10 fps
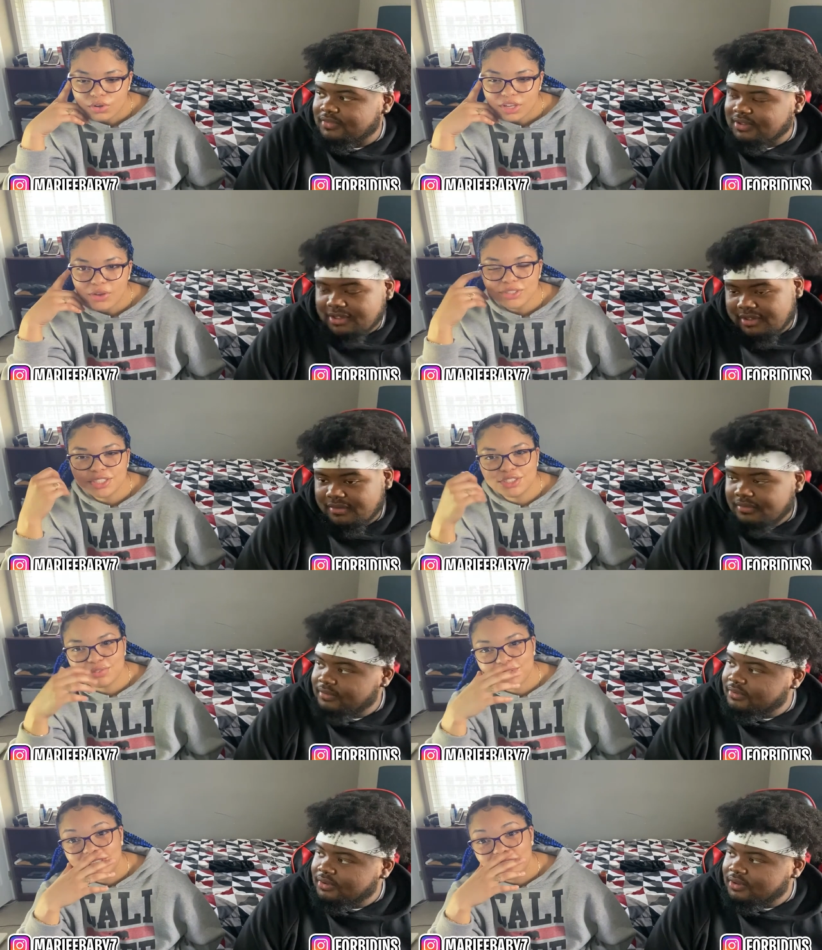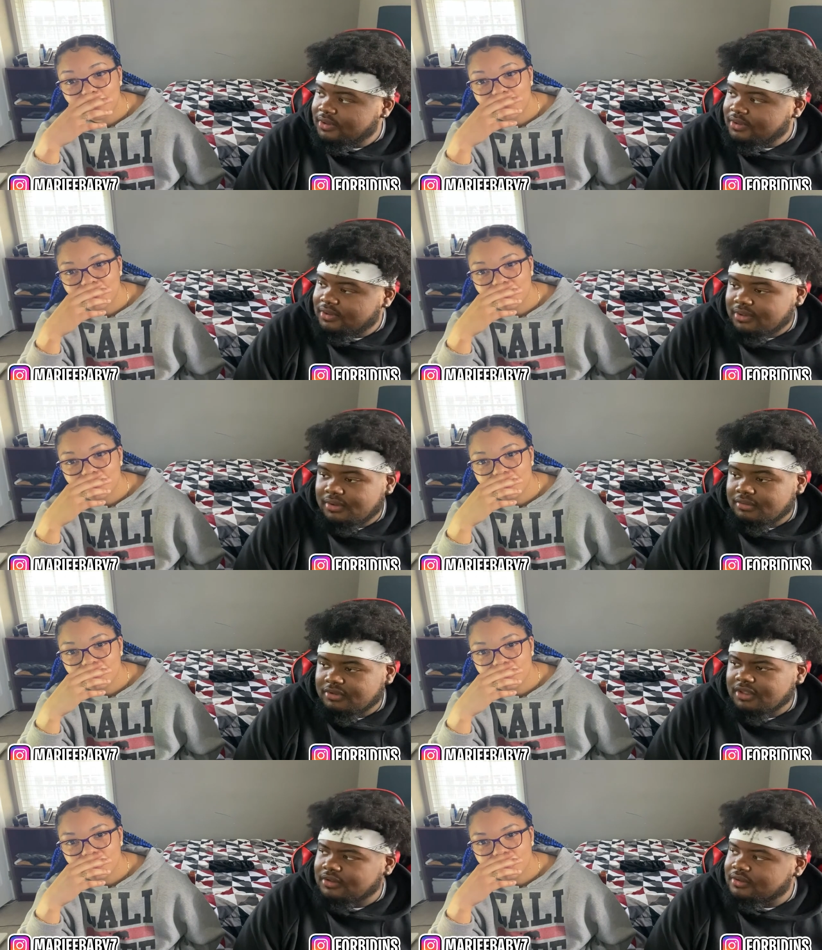Speaker 1: he was our teacher for senior year.
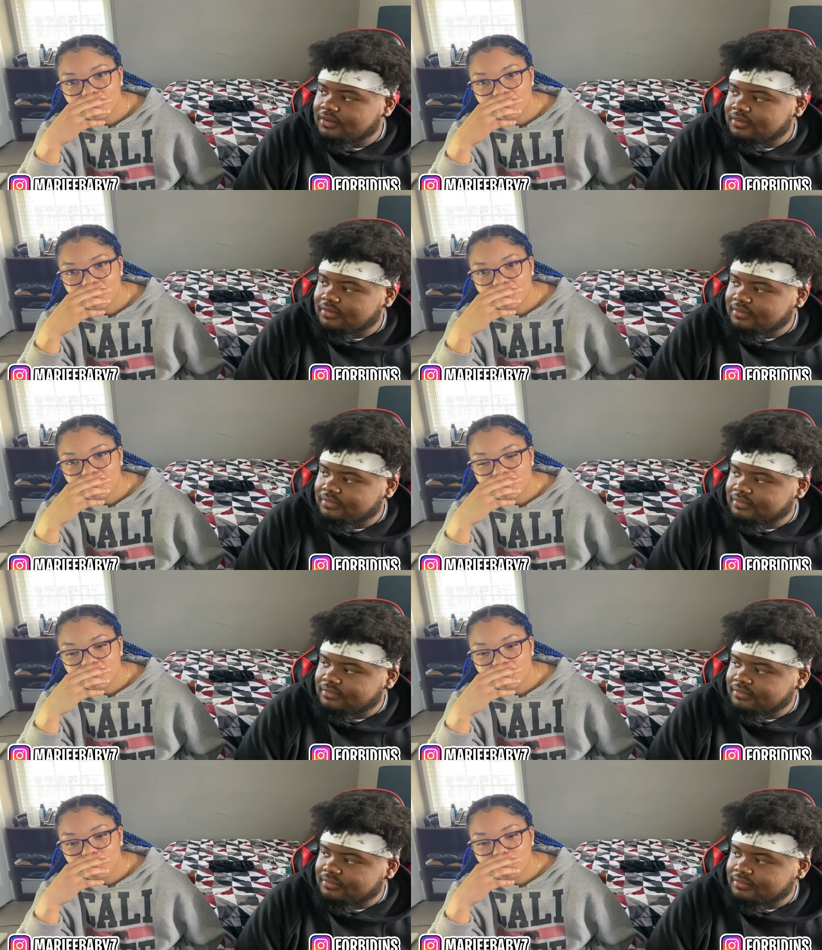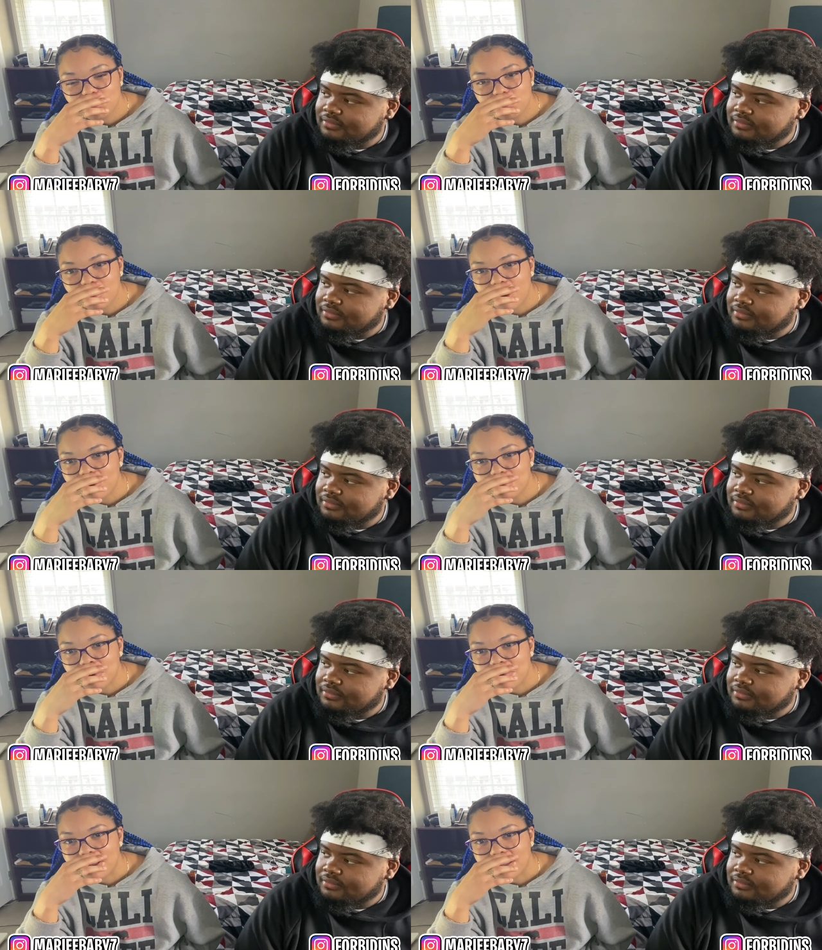Yeah. Bro, I don't
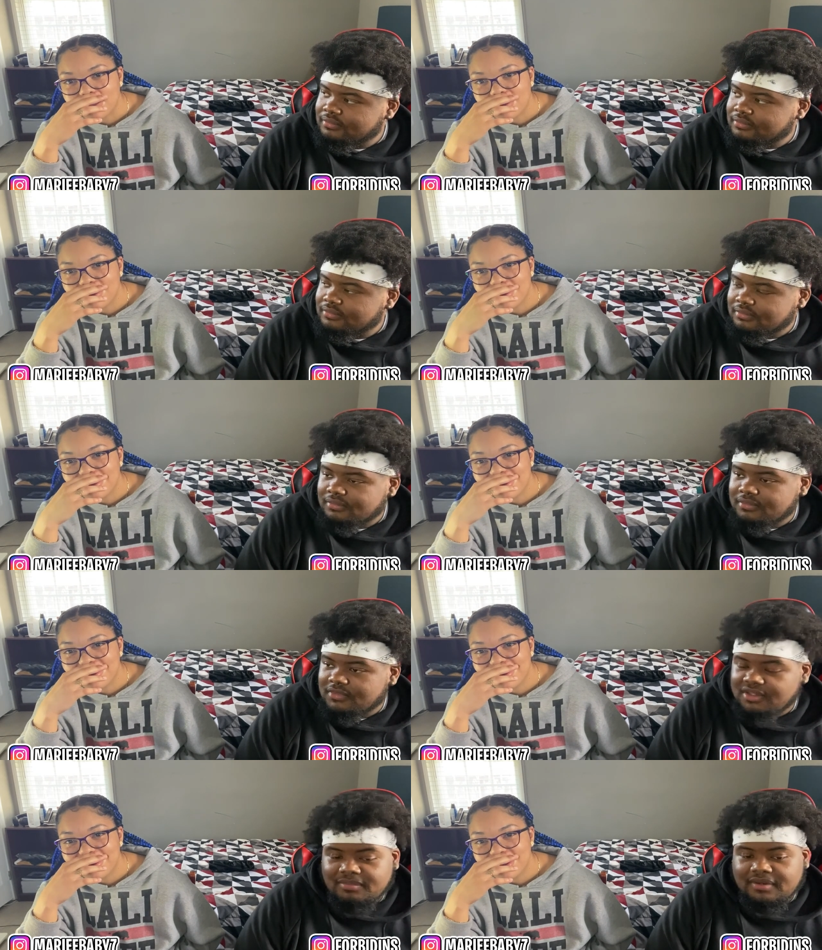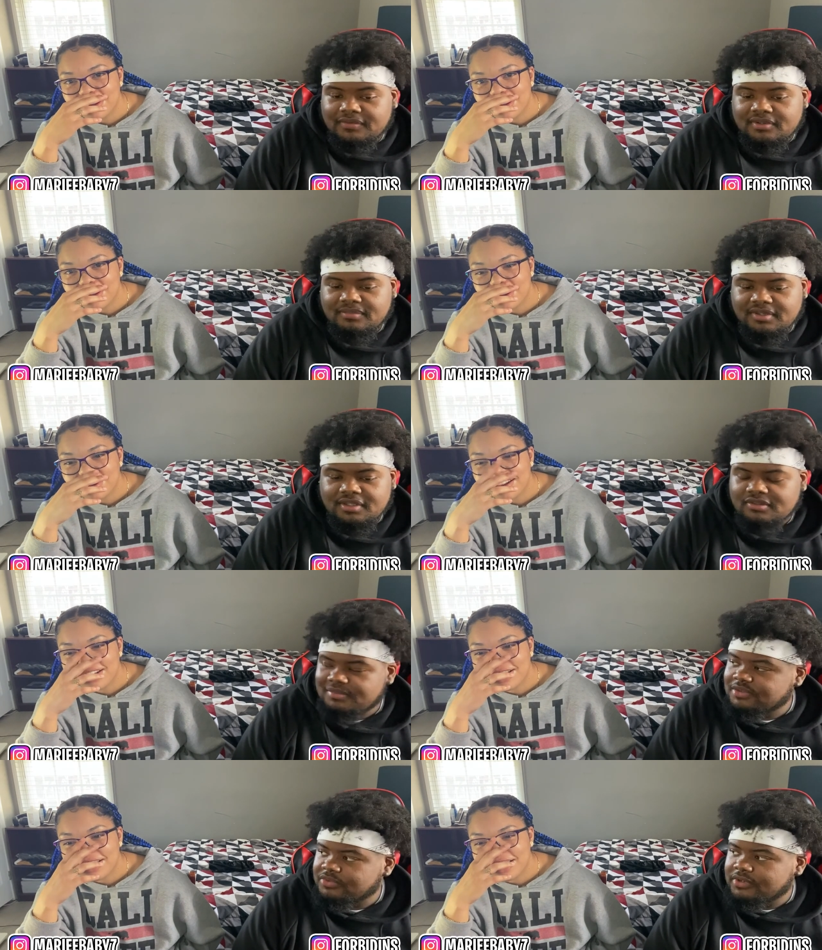remember that.
Speaker 2: He probably yeah, it was
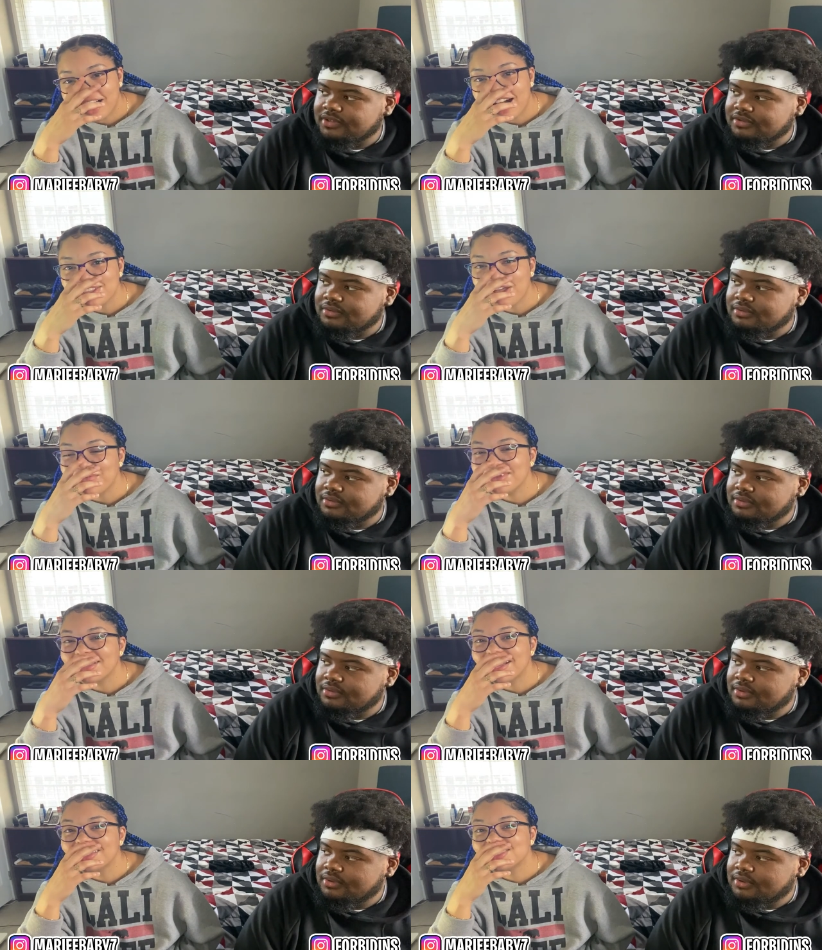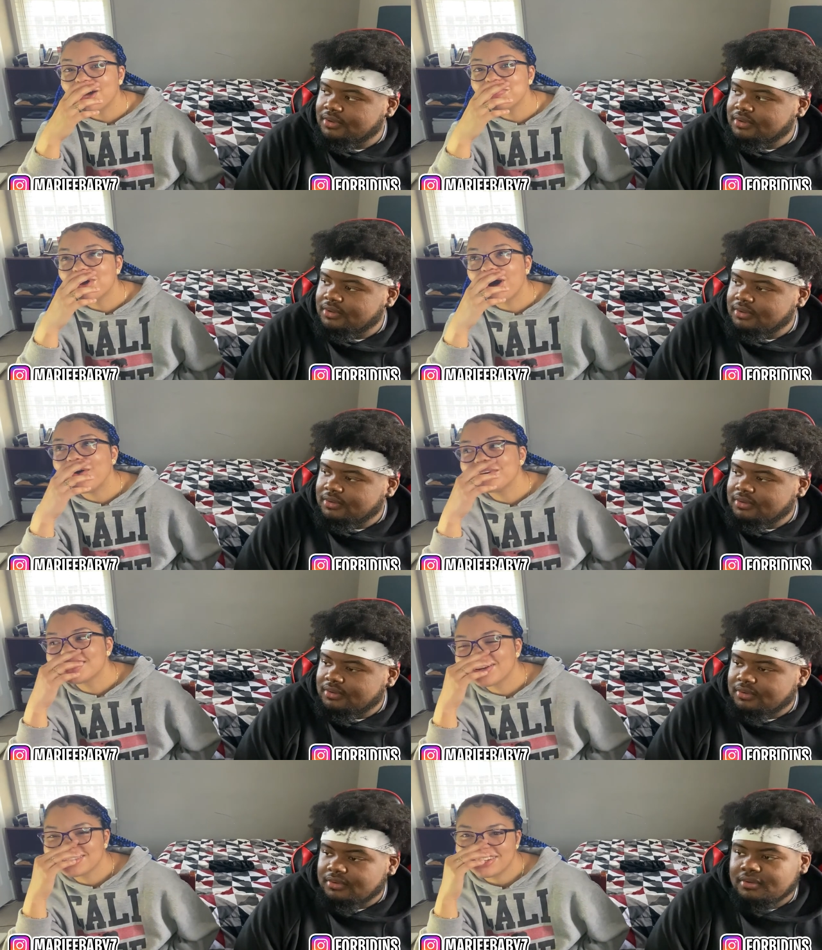Mr. Marino. I
Speaker 1: thought we had that sub the whole
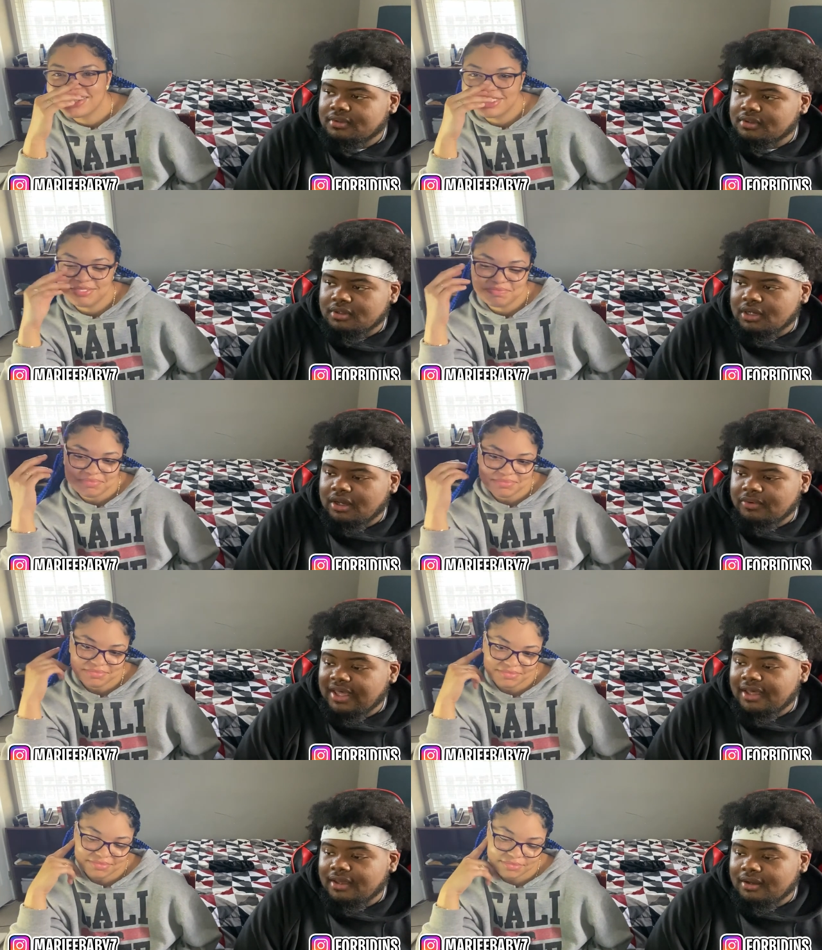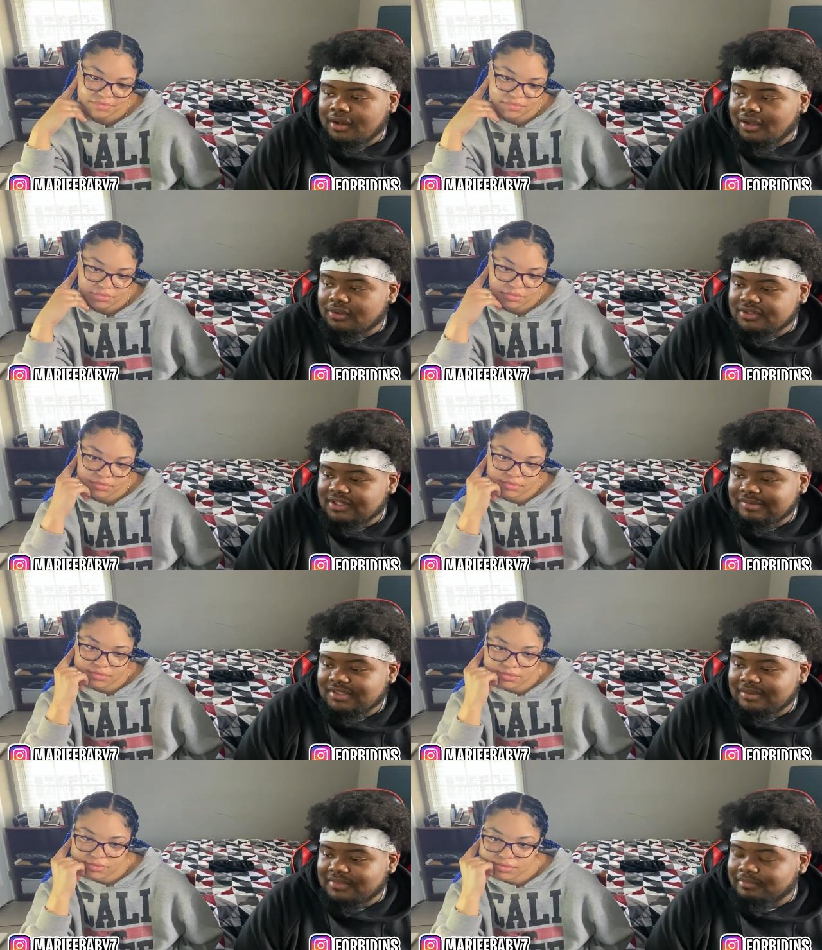entire time.
Speaker 2: No, we had other subs
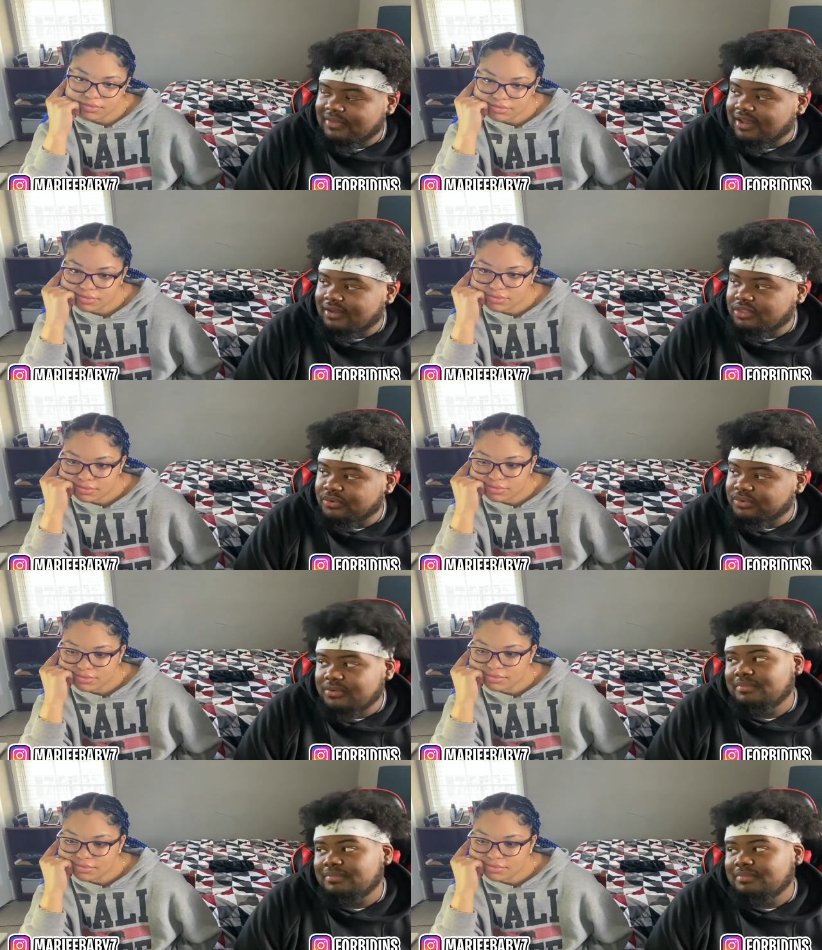coming back through,